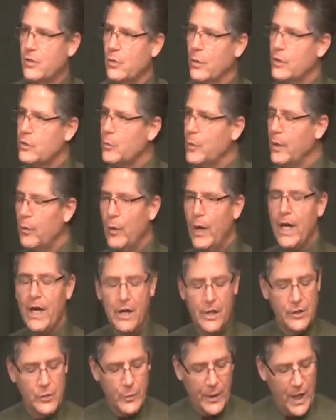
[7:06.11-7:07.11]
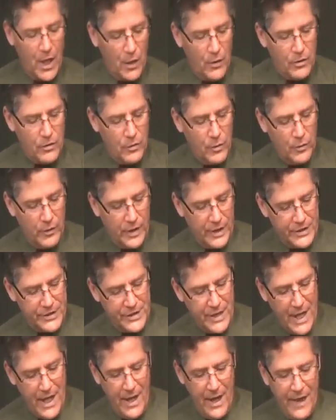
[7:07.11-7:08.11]
So as we read it, as we go through
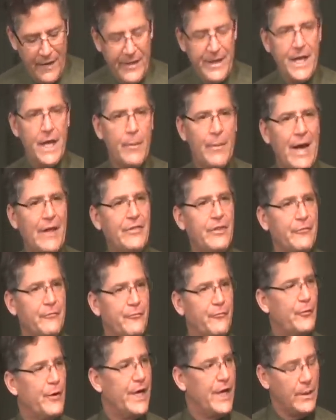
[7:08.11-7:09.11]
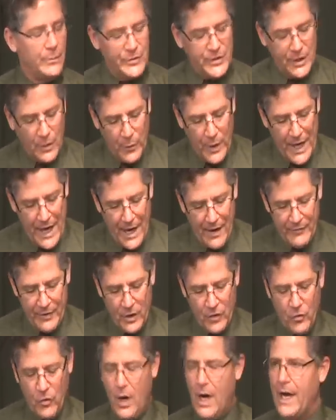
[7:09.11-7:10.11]
this, think about the freedoms that we have
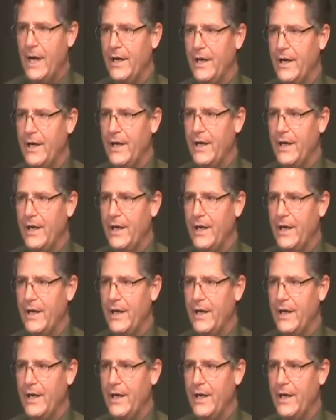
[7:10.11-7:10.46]
in Christ.